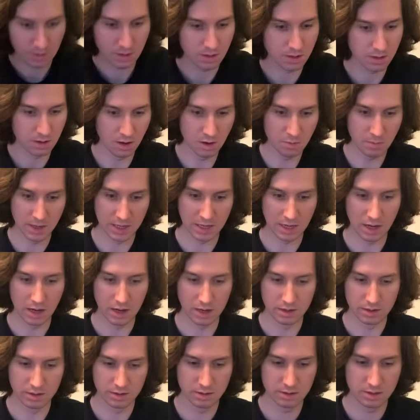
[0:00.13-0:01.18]
Oh my
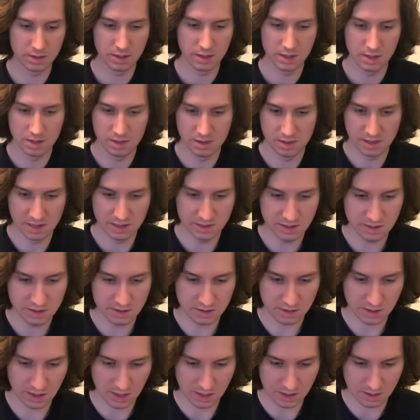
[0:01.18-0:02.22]
god. This is
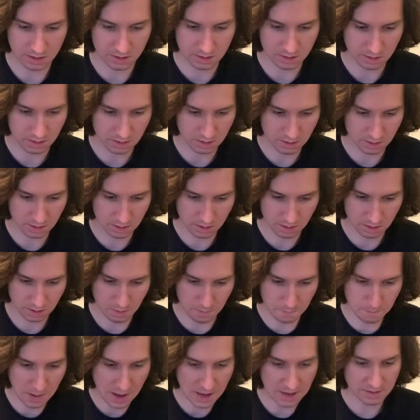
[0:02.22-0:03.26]
like the
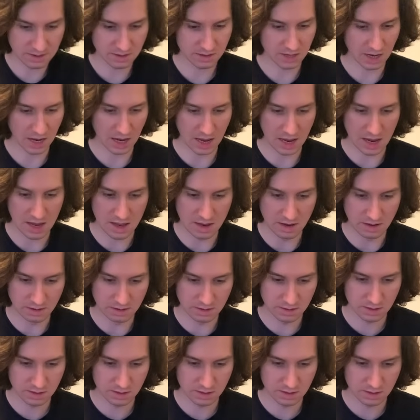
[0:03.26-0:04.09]
best hand